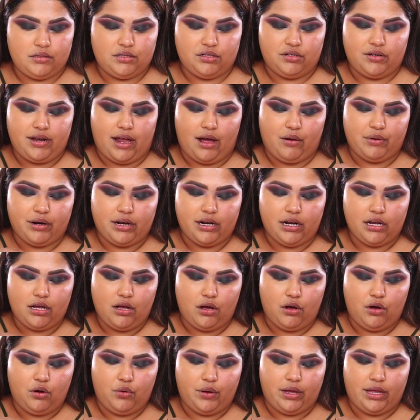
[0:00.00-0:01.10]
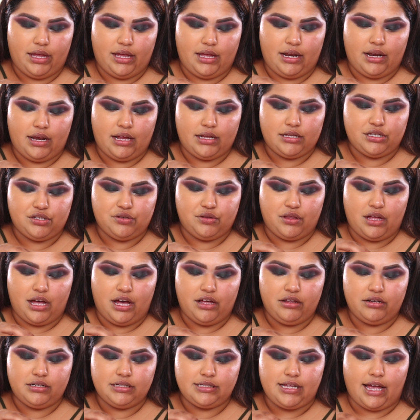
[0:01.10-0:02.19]
So now we're gonna go in to the
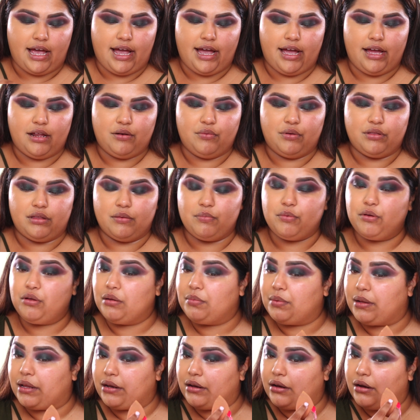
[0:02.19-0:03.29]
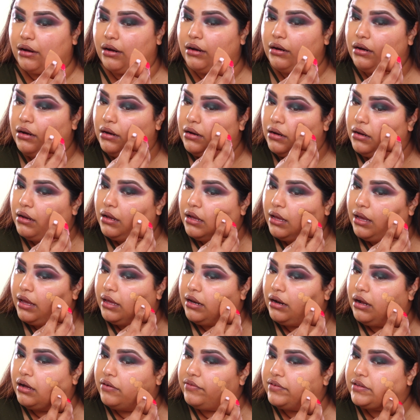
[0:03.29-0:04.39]
other side with the Beauty Blender.
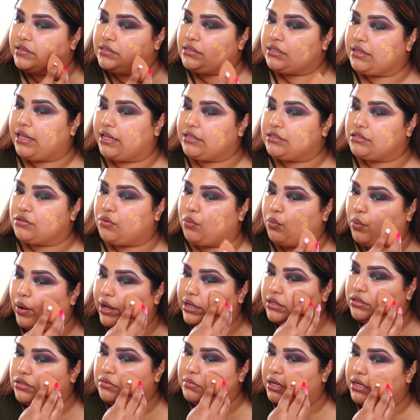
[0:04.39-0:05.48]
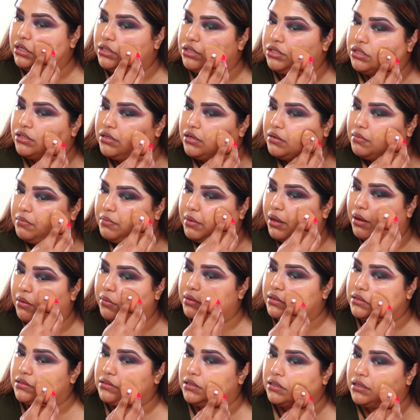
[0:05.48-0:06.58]
And obviously that's way too much, but
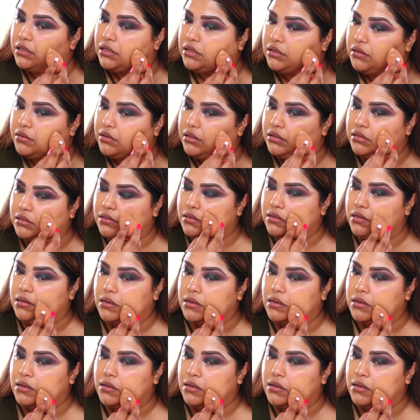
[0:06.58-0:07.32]
we're still gonna do this.